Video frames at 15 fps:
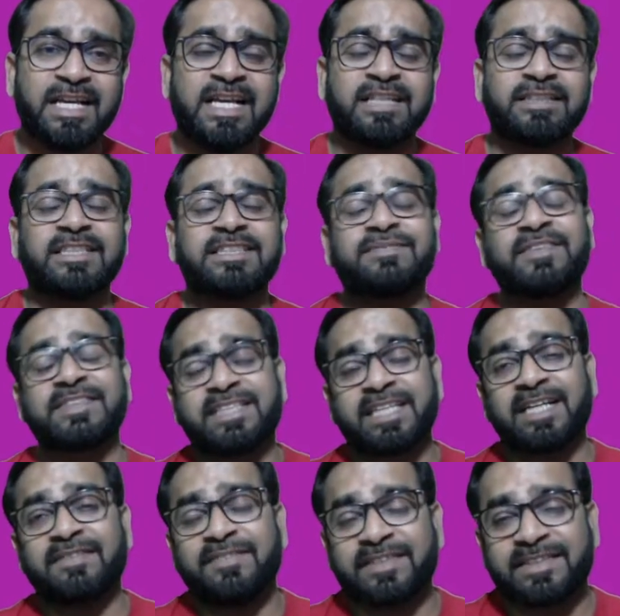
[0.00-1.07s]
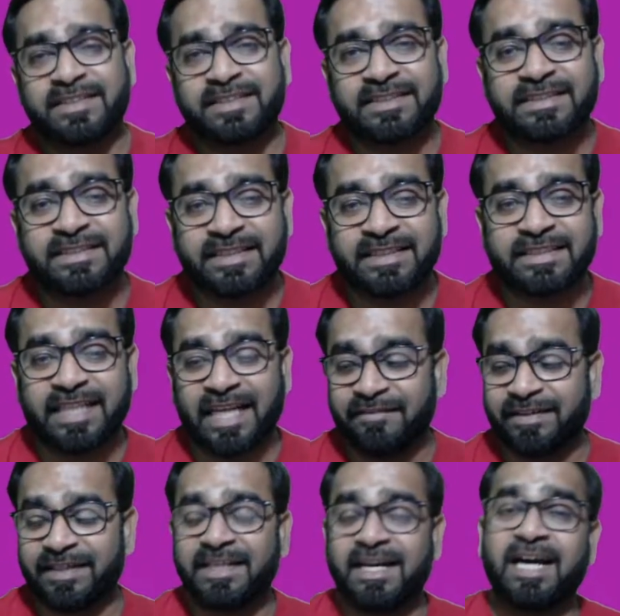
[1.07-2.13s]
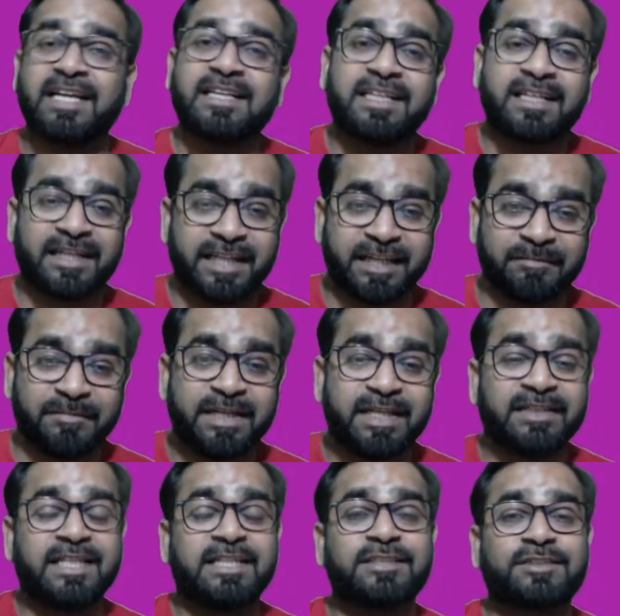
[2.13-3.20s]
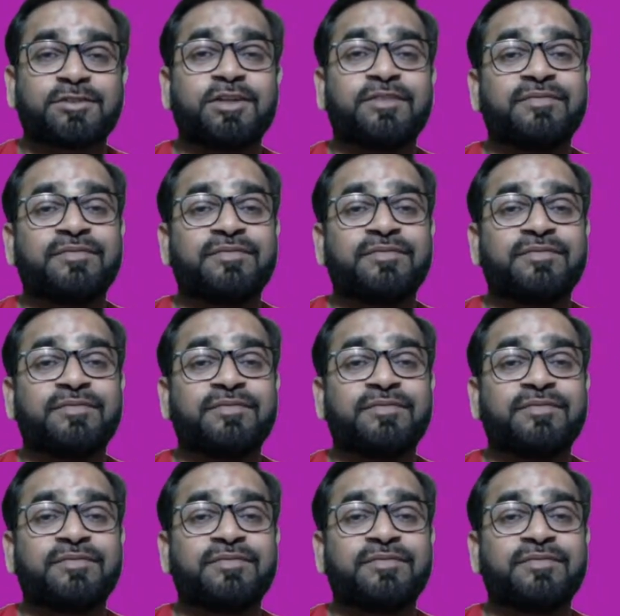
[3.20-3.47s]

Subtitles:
This physical features is having another name that is called